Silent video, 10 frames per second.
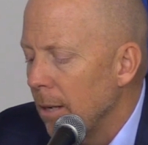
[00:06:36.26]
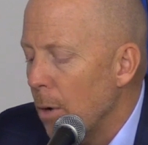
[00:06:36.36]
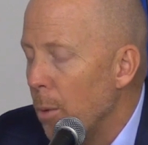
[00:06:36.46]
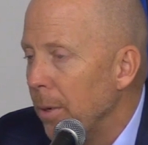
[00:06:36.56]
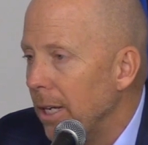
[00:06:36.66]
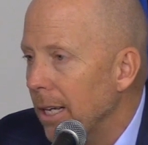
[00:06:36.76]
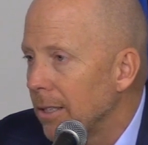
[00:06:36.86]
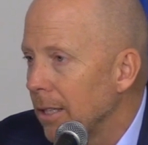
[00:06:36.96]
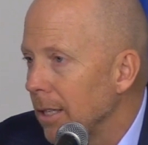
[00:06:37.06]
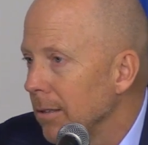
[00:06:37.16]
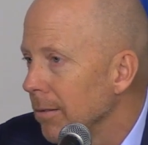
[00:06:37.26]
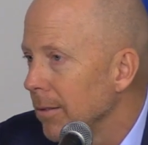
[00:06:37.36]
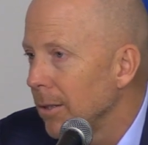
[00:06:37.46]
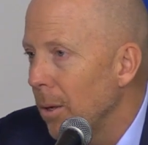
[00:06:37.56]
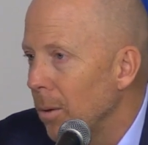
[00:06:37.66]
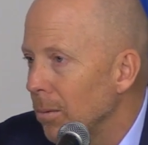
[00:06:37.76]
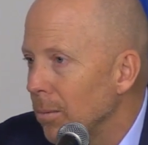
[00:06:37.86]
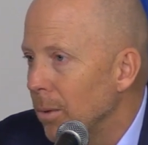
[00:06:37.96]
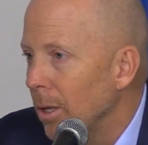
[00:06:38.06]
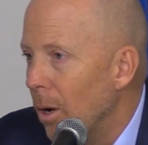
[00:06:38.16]
I'm hoping he gets in so
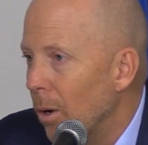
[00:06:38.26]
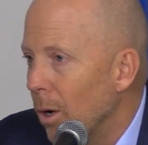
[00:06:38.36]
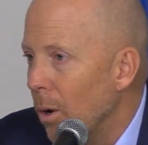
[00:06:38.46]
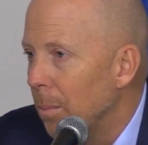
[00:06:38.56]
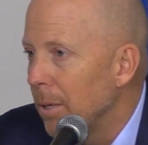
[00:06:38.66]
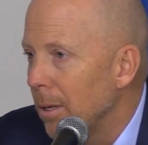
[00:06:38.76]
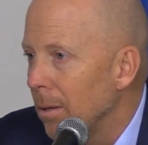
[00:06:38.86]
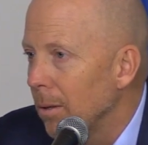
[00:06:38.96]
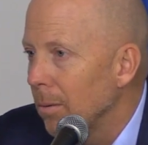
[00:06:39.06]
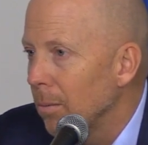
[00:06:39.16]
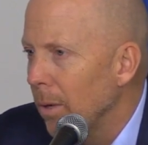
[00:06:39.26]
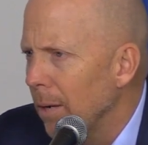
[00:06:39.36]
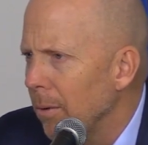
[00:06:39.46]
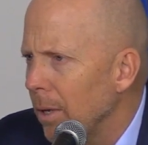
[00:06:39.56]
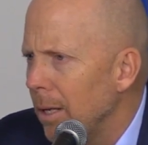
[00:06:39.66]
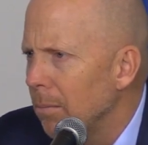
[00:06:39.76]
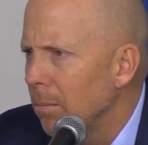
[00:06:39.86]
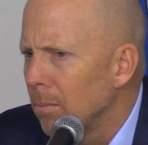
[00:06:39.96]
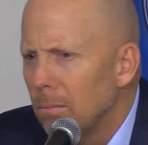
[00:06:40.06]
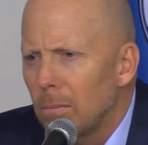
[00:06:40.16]
we can all go up there. And whenever they
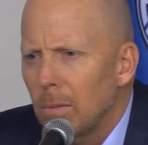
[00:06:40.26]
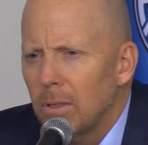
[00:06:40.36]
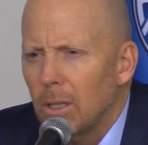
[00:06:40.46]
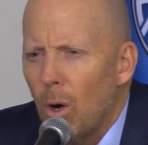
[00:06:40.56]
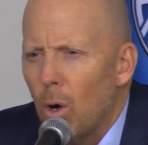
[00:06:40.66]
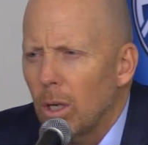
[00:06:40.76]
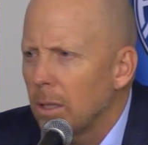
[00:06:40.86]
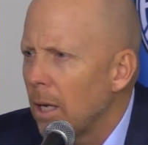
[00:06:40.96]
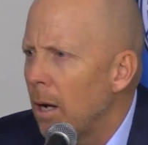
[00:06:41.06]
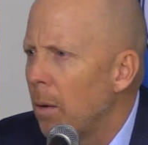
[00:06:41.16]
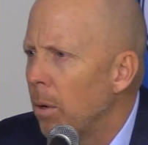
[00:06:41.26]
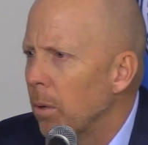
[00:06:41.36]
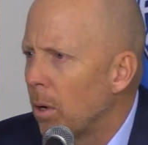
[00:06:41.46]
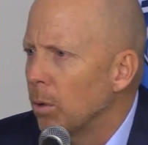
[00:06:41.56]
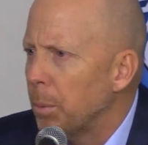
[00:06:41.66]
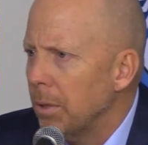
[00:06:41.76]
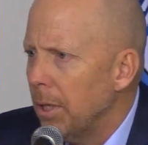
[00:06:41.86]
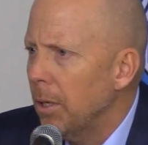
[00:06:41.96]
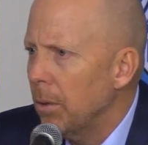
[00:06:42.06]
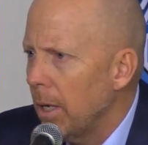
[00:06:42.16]
it's in August. I went when Coach
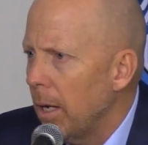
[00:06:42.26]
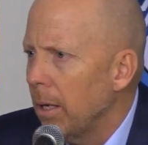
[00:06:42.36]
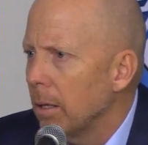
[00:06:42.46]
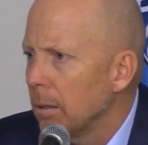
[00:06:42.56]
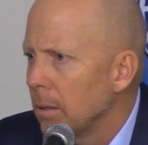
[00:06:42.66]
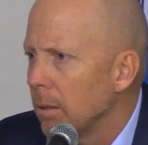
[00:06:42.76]
Patino got in.